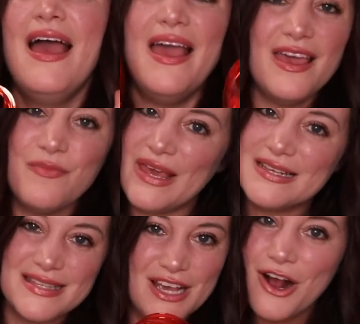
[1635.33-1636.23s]
it
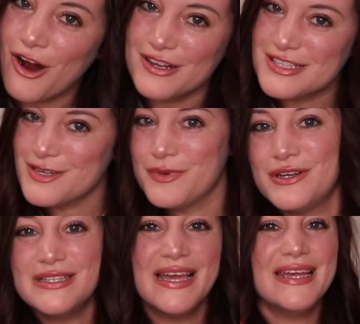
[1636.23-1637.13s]
makes the
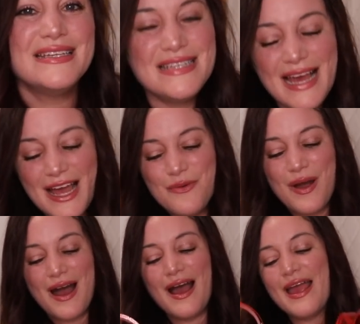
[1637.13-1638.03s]
Uncrustable, a
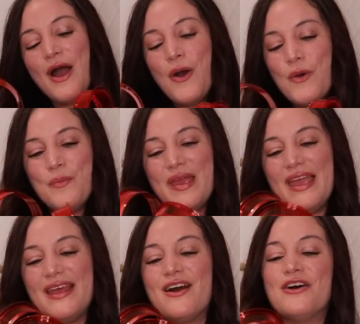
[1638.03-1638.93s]
DIY
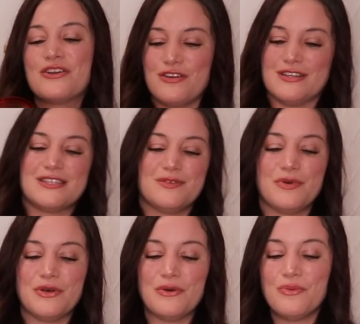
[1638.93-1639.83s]
homemade
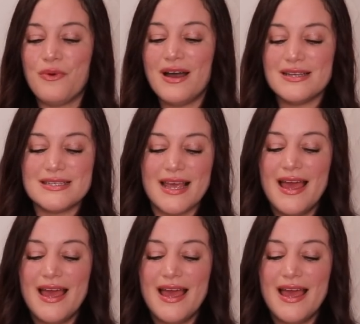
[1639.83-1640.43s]
Uncrustable. What?